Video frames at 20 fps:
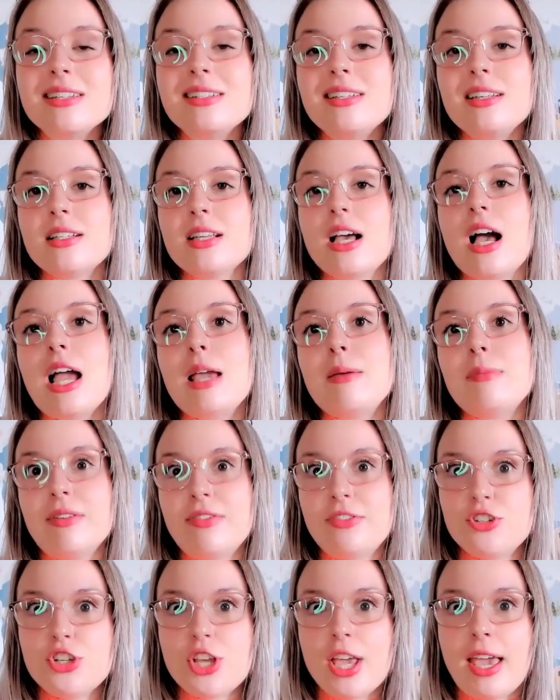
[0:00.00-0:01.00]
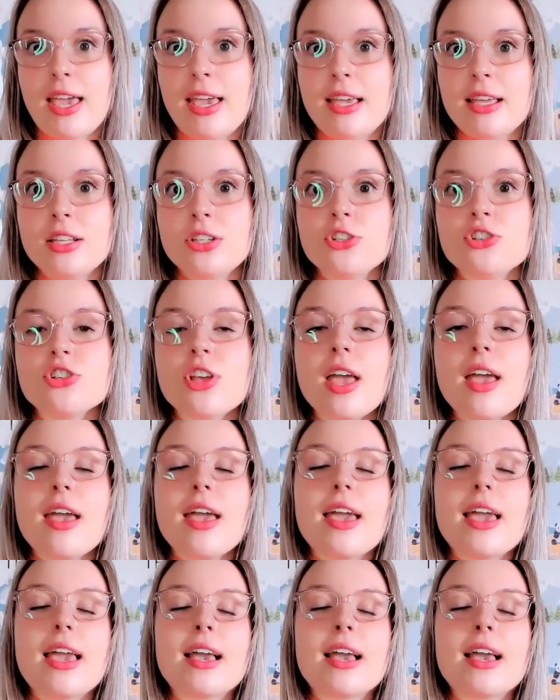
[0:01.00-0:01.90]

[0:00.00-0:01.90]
is a time of change,